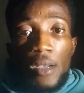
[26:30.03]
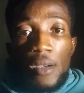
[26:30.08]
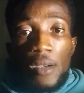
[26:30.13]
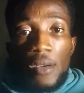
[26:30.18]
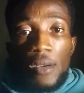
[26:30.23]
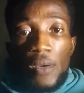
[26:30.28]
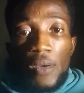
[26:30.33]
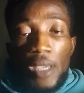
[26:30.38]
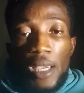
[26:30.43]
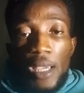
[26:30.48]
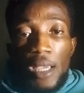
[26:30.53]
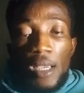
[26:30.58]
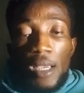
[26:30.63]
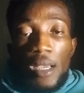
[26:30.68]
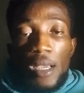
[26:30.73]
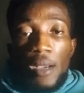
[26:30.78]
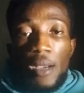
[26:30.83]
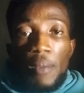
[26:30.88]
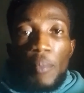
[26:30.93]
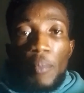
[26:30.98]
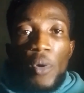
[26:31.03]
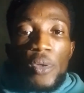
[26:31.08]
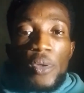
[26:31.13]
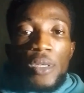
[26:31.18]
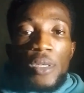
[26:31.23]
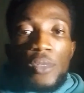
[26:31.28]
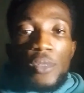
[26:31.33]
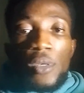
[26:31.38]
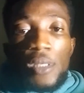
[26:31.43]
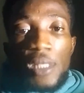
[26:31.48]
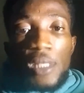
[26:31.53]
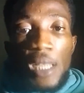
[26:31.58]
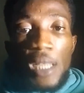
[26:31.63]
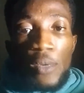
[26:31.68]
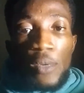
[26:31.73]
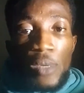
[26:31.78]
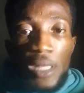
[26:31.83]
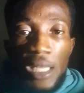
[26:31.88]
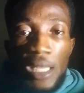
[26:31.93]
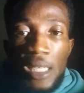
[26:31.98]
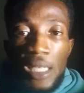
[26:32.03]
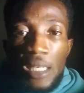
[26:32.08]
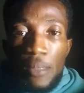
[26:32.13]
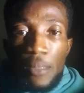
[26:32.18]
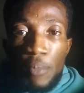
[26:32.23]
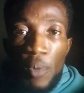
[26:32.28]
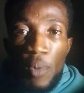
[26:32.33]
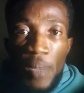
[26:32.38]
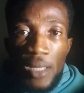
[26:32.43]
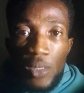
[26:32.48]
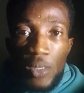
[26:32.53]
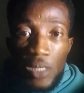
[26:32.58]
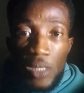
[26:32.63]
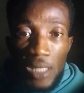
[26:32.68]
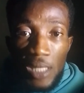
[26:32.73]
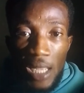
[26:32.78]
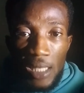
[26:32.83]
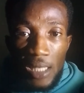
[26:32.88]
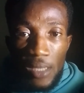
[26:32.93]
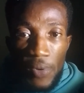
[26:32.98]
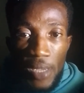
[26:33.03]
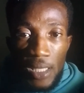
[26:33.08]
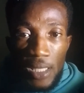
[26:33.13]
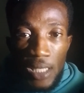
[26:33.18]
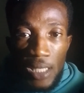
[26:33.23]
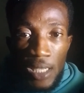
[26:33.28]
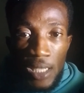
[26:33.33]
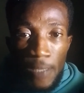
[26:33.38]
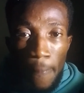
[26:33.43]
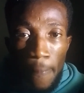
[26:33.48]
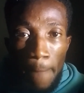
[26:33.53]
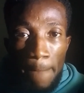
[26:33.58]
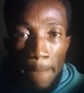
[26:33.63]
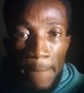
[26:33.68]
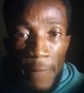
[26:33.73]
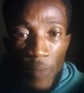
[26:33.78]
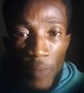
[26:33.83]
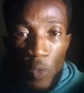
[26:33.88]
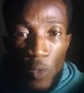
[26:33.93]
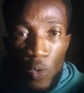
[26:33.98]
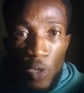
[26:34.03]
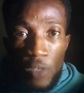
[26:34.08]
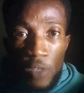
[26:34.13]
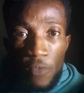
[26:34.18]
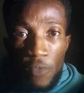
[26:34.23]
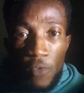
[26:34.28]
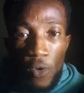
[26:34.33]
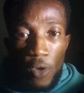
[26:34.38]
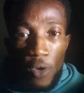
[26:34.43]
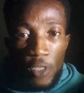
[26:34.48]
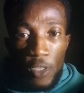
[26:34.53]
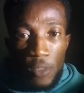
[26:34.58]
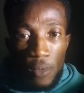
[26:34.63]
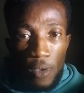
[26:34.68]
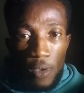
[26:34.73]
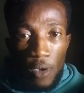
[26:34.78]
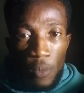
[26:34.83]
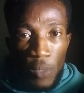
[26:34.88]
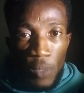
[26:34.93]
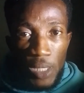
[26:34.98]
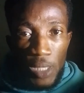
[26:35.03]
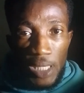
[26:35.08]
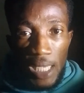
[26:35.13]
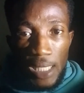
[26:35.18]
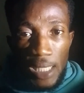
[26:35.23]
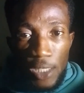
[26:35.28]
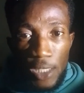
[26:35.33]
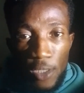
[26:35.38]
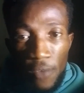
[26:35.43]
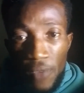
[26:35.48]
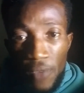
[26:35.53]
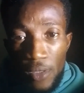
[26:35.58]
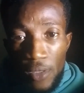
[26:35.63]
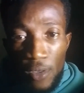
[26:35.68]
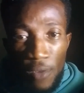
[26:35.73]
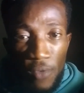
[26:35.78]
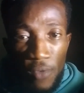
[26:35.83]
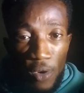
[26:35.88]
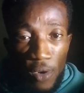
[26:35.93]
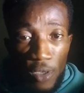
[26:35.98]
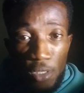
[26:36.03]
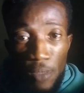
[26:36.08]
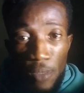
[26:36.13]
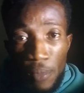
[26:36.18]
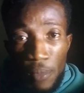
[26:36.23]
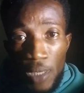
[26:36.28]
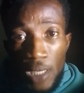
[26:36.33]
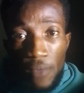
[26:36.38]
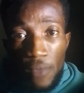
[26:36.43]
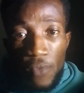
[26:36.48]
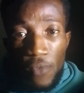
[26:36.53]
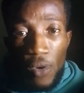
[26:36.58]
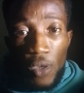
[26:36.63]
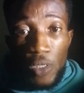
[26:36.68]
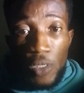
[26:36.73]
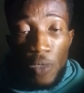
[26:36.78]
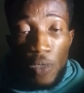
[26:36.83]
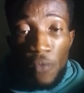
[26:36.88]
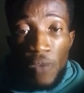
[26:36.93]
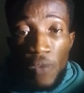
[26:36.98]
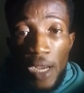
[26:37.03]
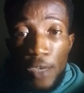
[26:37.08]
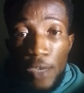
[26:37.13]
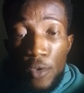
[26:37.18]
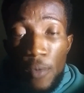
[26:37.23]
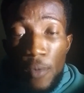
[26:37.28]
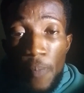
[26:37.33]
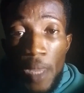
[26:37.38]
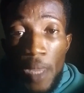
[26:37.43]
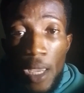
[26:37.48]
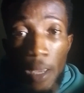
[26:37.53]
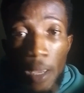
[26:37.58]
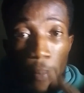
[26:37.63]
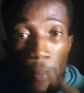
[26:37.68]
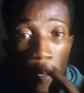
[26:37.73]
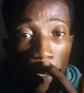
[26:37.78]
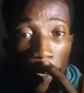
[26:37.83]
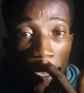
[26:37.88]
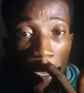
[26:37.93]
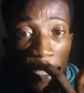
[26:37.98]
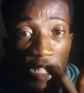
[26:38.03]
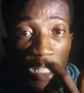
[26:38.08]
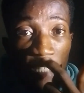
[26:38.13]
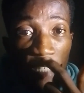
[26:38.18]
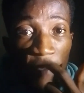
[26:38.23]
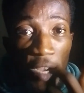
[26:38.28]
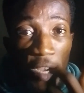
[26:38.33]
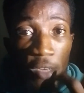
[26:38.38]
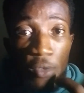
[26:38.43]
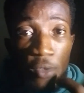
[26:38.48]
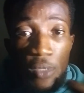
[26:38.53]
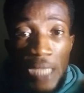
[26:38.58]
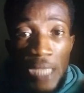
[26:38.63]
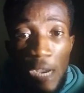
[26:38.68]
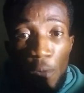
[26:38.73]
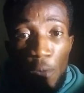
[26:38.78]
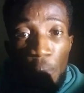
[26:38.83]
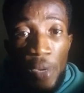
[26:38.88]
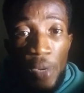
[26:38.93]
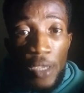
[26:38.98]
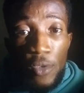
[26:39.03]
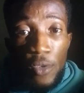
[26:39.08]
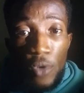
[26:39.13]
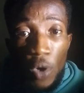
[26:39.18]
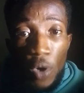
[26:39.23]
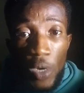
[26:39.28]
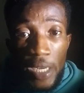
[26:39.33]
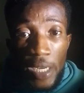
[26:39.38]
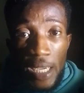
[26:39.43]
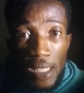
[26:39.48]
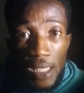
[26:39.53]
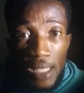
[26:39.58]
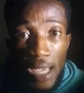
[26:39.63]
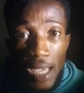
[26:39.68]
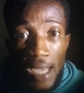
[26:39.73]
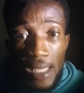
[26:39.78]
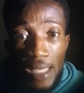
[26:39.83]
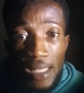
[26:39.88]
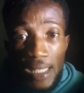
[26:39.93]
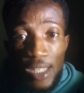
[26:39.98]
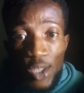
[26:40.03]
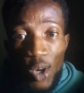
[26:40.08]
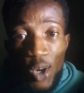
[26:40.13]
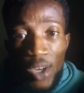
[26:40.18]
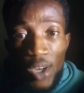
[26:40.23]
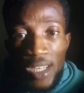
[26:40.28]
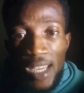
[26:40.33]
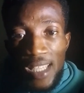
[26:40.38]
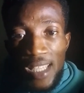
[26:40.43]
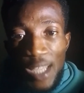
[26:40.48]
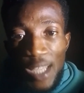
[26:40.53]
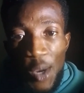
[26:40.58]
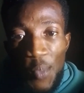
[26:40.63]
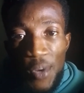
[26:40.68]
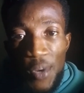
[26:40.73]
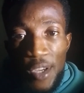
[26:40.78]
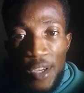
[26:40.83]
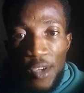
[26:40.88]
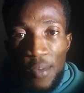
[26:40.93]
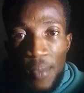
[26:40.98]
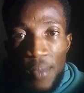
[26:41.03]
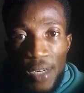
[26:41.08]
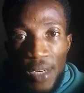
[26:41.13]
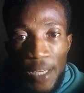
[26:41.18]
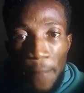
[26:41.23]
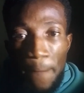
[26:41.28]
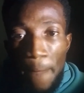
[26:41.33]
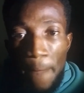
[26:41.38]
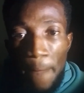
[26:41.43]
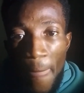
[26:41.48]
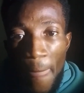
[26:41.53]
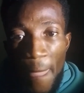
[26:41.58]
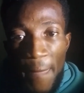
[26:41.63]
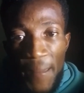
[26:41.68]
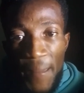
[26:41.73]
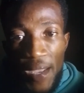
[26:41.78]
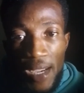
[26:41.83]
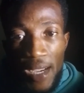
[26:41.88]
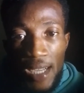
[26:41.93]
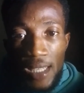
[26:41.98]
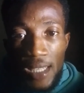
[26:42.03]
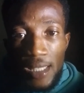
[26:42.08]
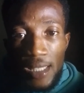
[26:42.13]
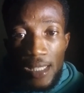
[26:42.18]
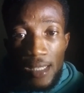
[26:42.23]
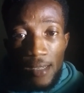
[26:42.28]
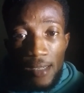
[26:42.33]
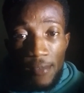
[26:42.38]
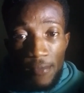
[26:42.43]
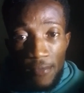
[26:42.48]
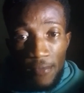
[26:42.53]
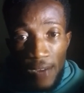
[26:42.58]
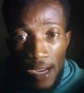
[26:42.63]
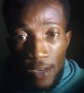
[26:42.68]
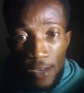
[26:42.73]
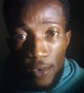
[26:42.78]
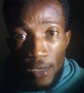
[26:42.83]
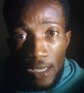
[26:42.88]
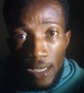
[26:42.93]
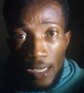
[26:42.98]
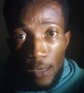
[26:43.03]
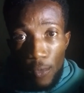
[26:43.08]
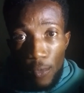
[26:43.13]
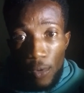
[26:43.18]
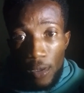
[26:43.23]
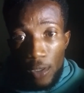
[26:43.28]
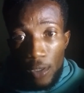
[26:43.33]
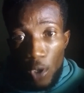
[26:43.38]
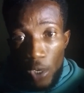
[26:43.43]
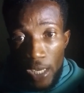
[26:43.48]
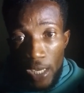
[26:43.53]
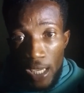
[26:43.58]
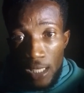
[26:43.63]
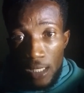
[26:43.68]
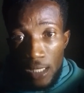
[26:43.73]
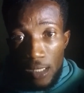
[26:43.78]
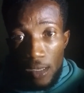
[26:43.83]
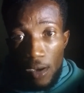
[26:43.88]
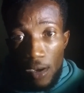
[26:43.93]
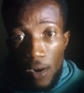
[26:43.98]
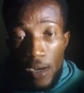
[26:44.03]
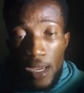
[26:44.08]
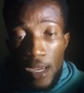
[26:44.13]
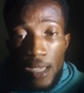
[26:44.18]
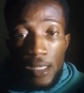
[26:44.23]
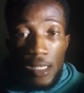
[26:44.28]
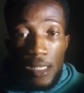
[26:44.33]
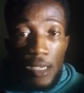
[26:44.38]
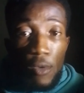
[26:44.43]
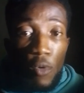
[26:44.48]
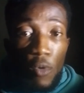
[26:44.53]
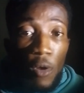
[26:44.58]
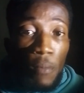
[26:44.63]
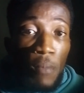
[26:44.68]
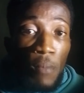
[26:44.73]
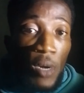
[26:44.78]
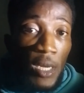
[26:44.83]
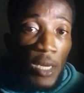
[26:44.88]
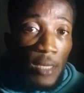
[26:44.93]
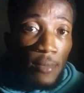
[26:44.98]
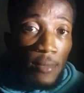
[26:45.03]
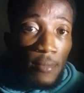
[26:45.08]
Okay, but you need to understand one thing: the moment you start creating, do not focus on monetization first. Do not focus on money. Focus on value, because it is value that will bring you audience, and it is audience that will bring you money. You get it? Value equal audience, audience equal money.